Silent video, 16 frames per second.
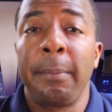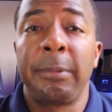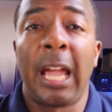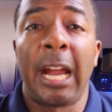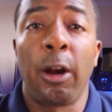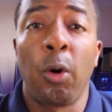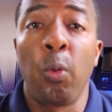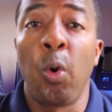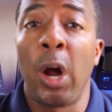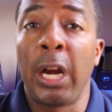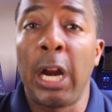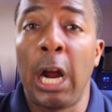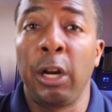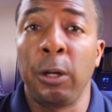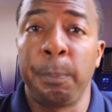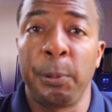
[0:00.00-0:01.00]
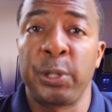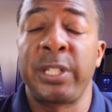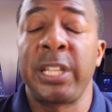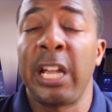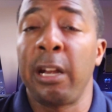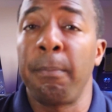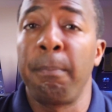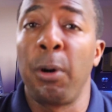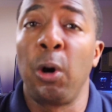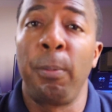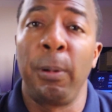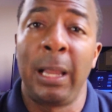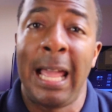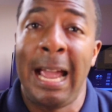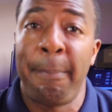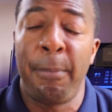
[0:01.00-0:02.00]
They are 100%
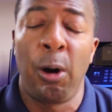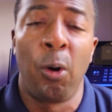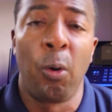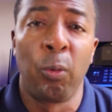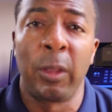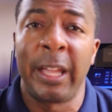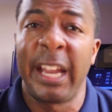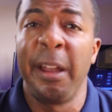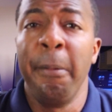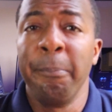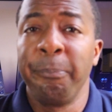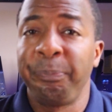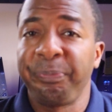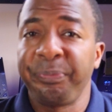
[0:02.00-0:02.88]
mobile app only.